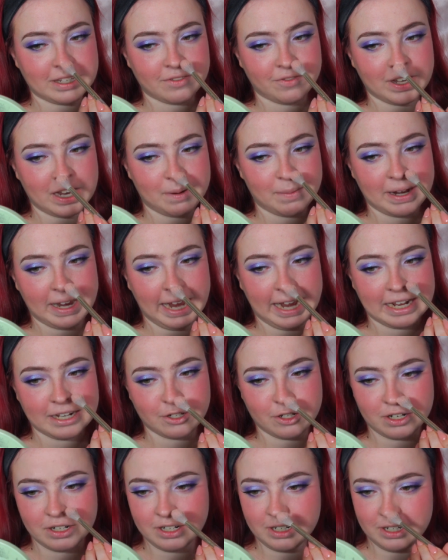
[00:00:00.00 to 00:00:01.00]
of getting my hands
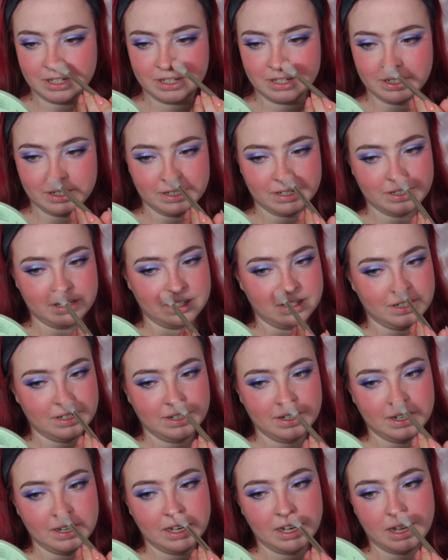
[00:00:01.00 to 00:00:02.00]
on it.
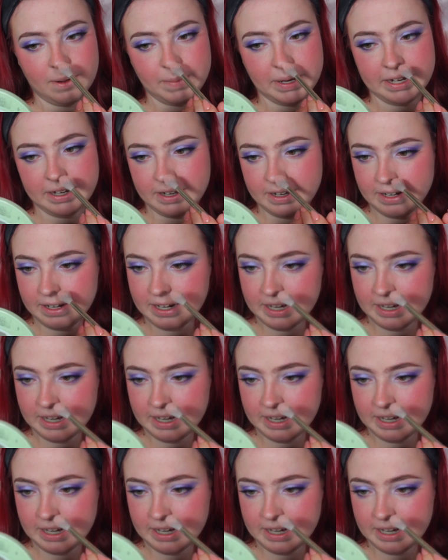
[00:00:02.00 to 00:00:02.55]
I mean,